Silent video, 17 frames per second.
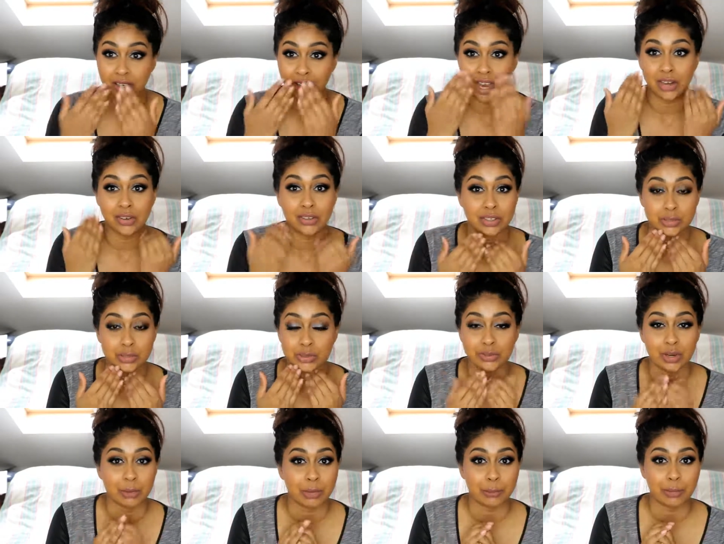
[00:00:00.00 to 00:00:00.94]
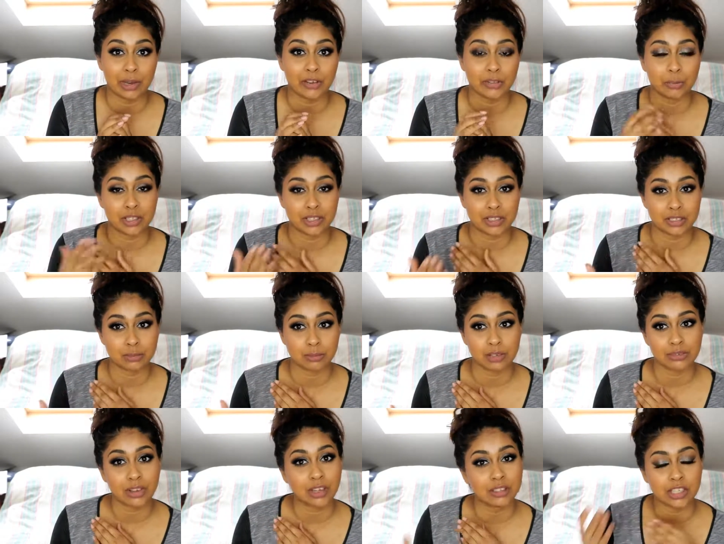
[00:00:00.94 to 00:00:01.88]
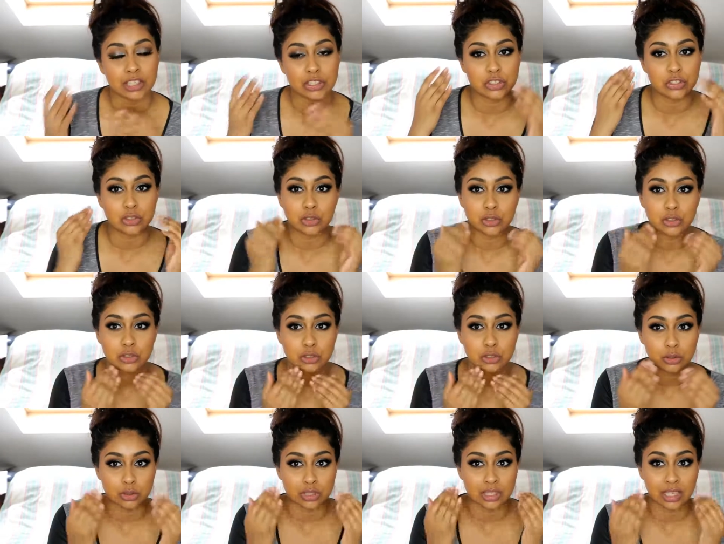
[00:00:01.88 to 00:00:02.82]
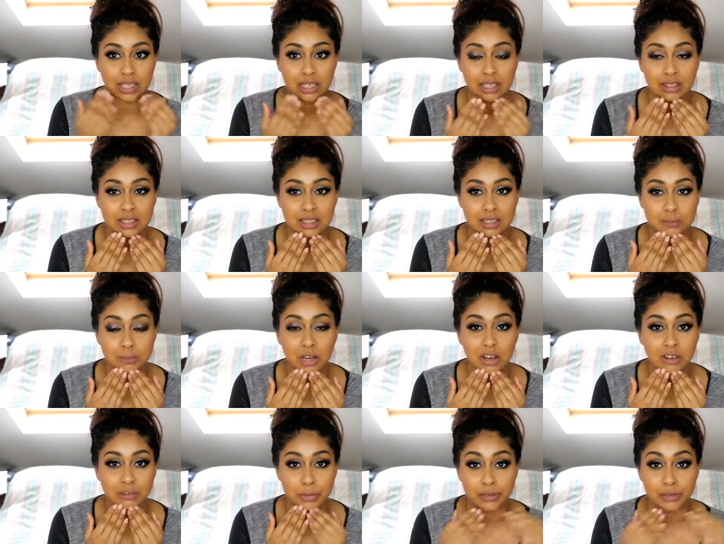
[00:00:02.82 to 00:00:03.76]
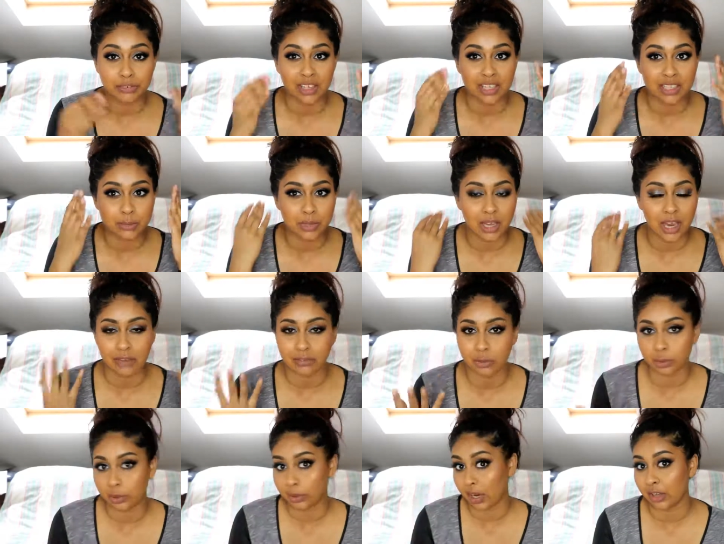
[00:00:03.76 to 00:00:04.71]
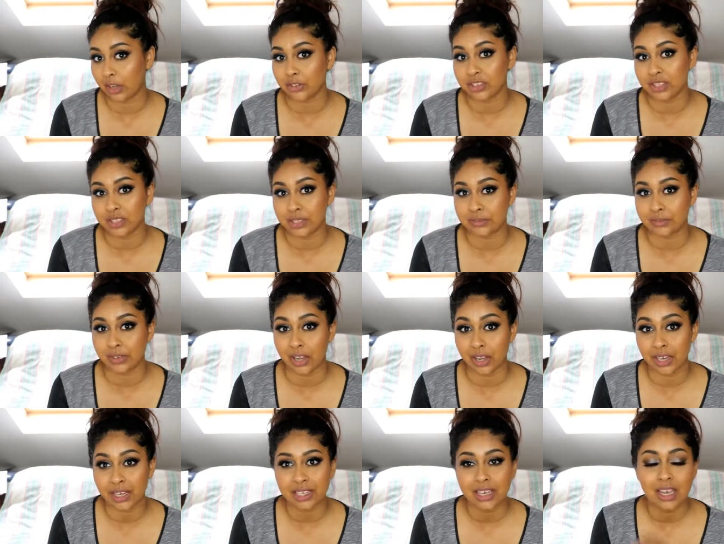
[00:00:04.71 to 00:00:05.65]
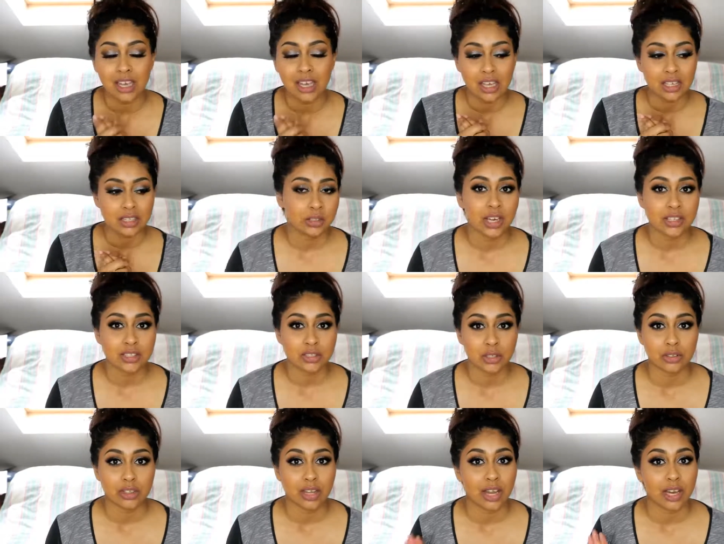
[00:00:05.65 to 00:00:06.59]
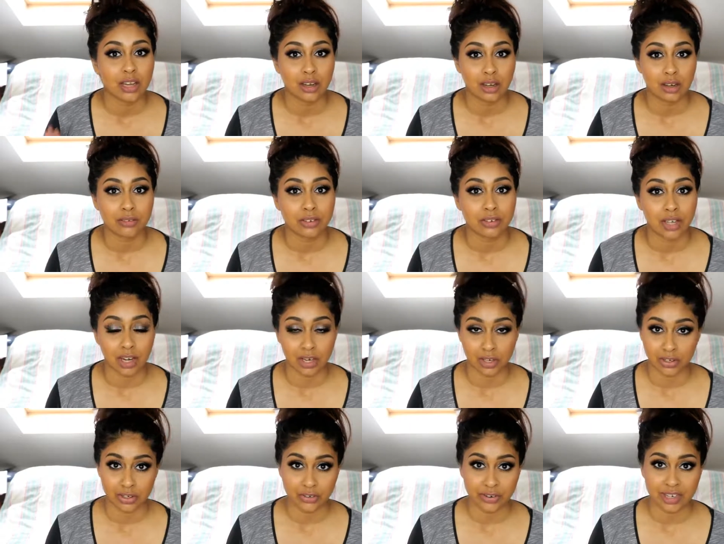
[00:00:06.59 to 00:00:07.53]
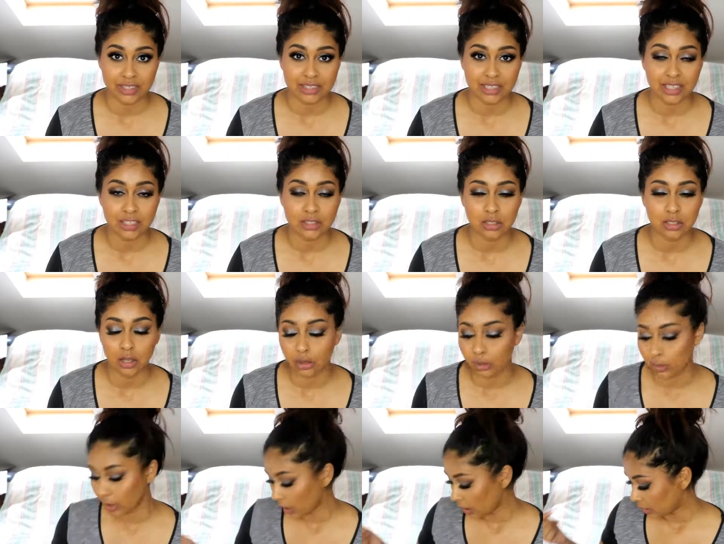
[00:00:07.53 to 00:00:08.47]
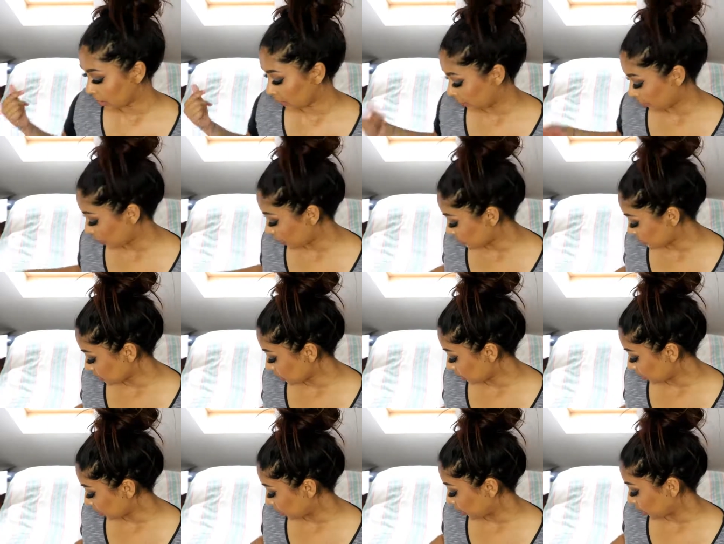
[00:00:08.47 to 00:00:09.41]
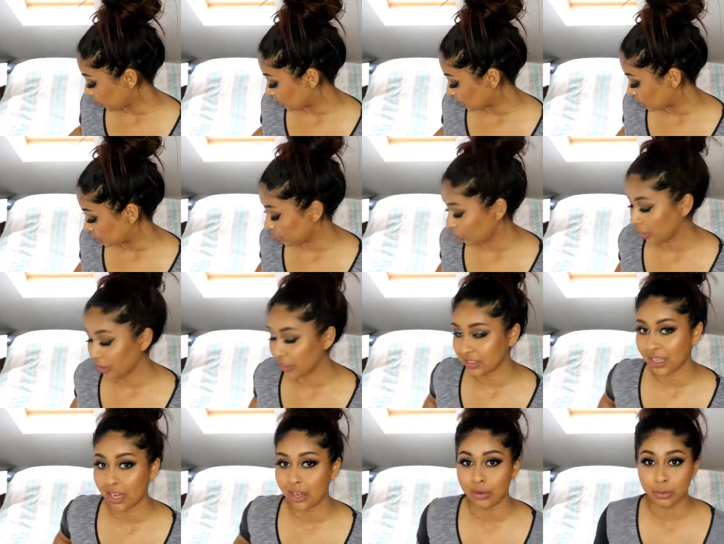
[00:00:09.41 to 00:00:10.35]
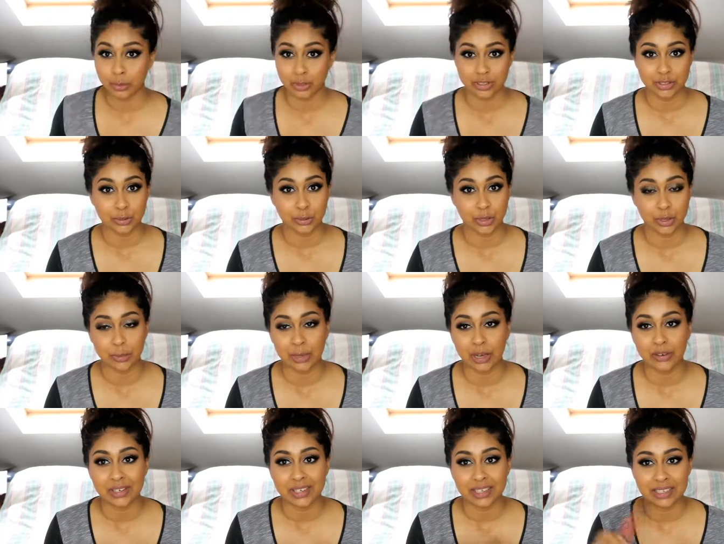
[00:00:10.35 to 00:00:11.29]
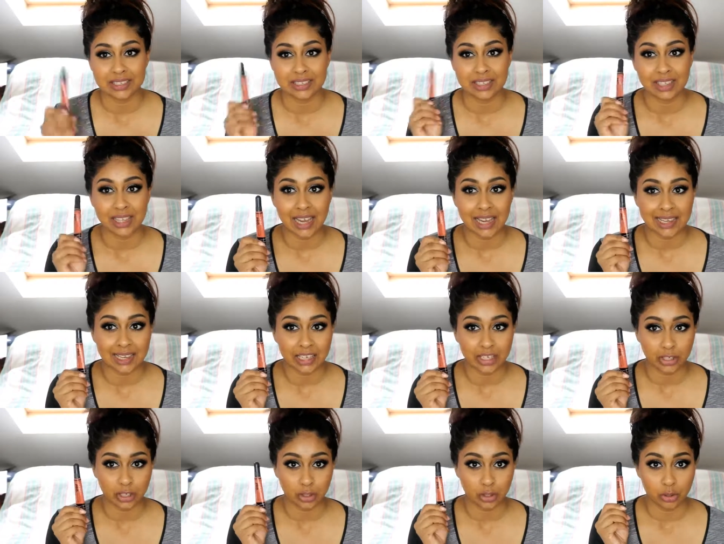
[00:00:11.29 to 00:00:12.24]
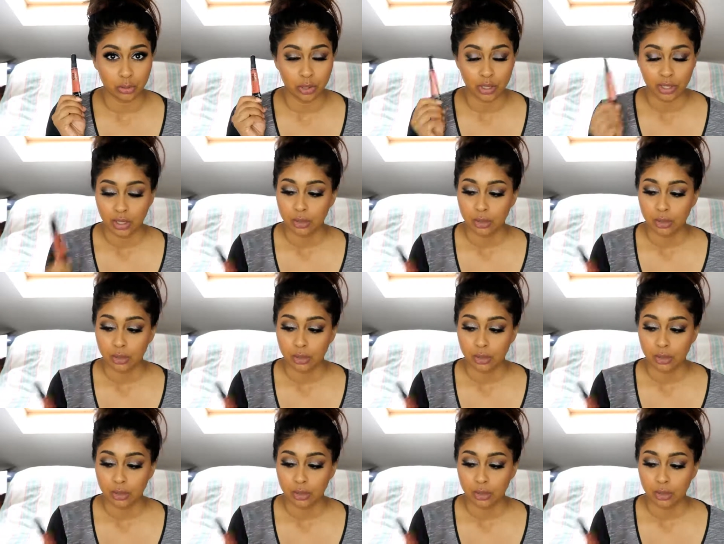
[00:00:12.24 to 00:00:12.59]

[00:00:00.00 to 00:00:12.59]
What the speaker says: areas around my mouth, because my foundation's not suiting this part of my face, but everywhere else it's fine. You guys know that I love colour correcting, so the first colour correcting product that I want to talk about is the LA Girl